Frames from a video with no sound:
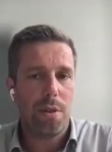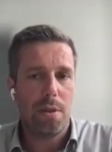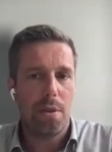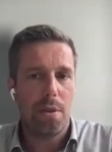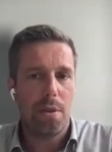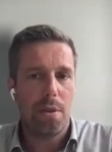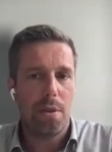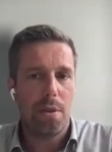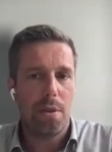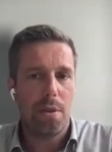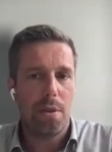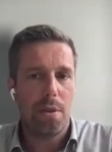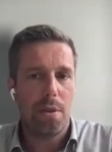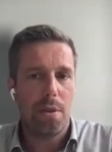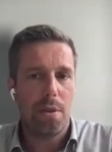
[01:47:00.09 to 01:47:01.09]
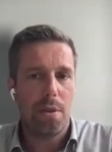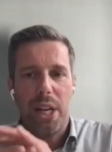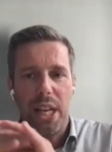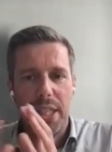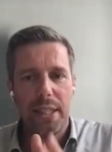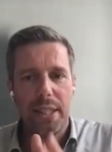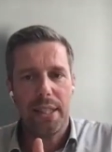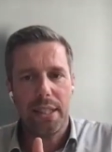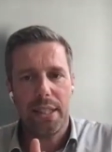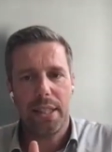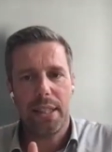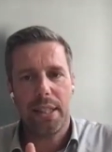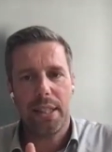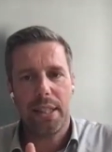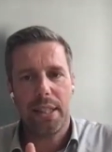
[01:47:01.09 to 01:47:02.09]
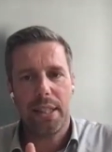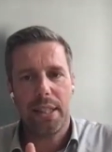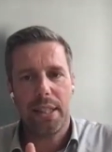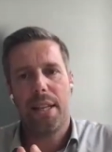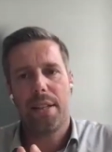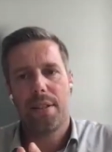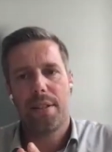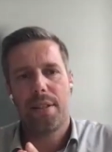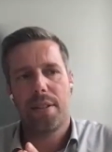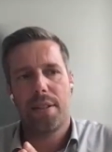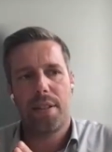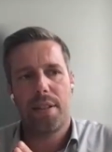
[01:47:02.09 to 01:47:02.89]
the muscle weight, that